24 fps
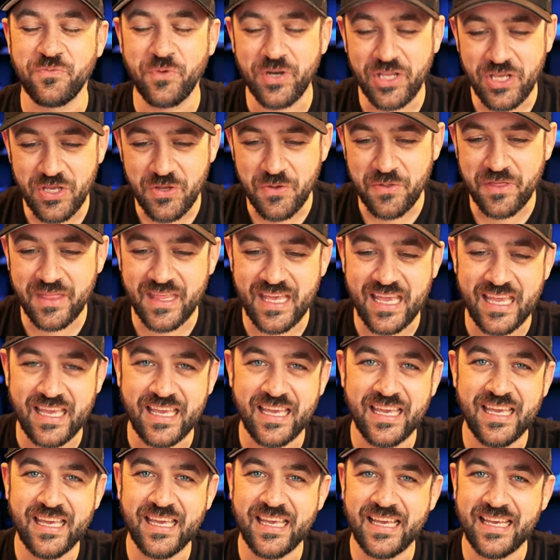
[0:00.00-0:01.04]
What do you
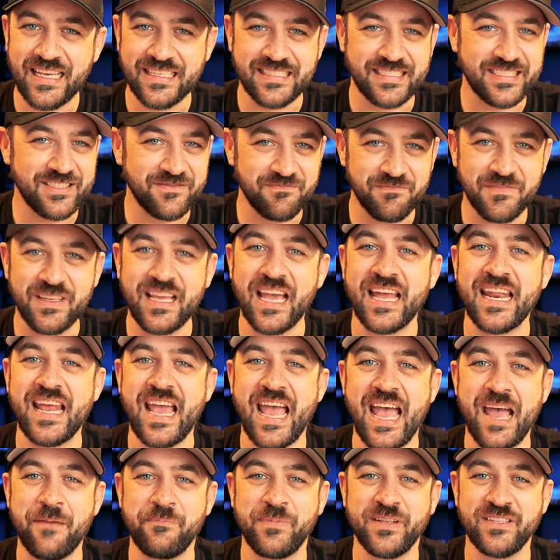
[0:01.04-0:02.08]
think is gonna
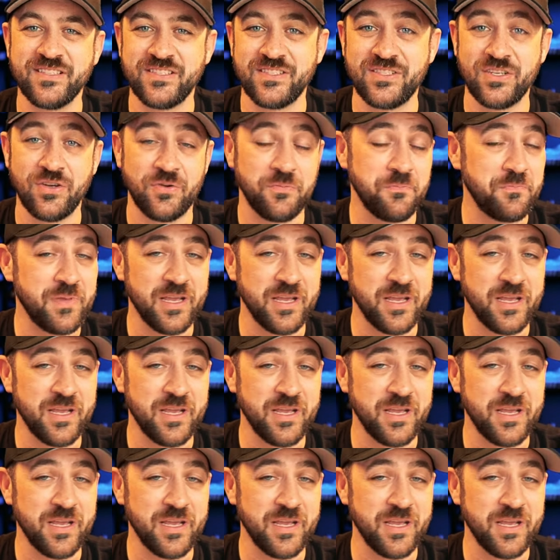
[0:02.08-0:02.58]
happen soon.